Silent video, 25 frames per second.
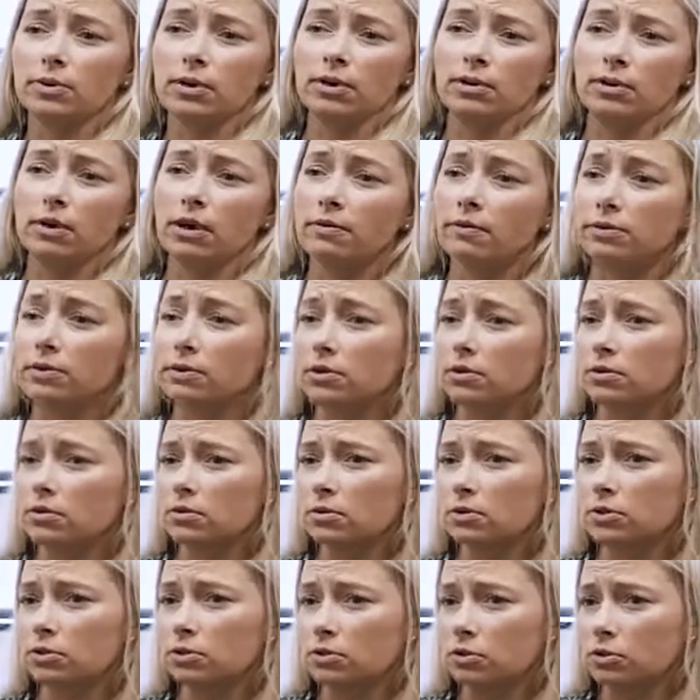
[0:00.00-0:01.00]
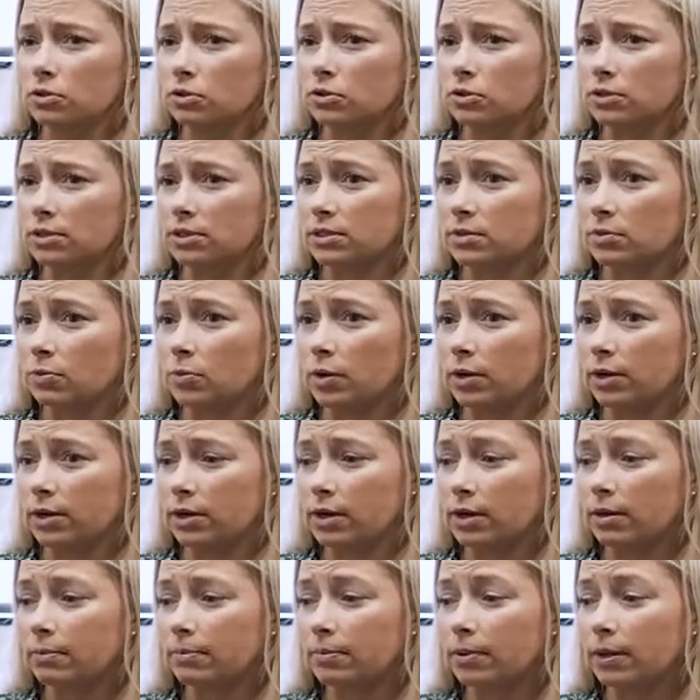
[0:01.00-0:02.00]
without having to do the surgeries and
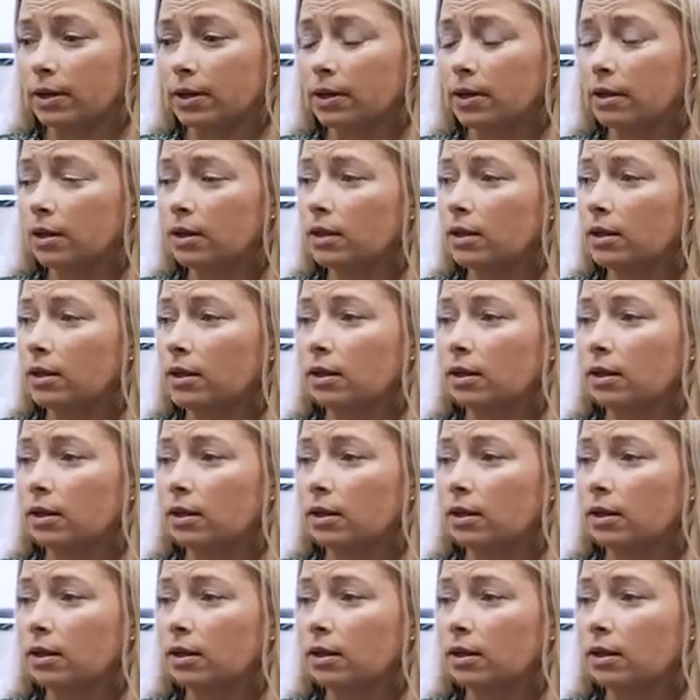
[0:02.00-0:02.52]
whatnot. But,